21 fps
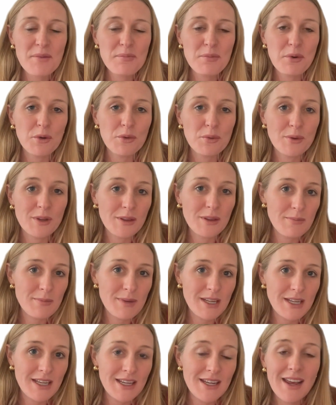both with
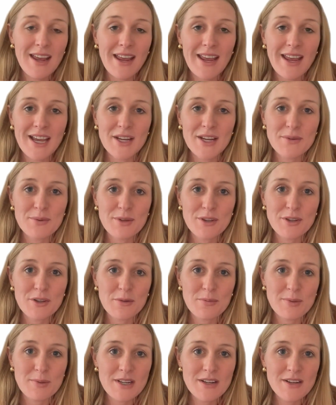me and with
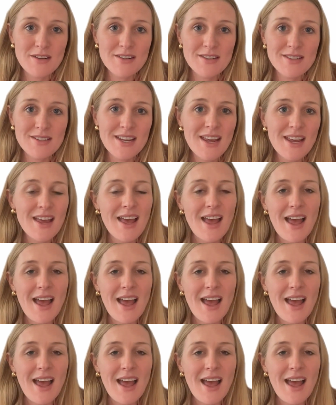your peers,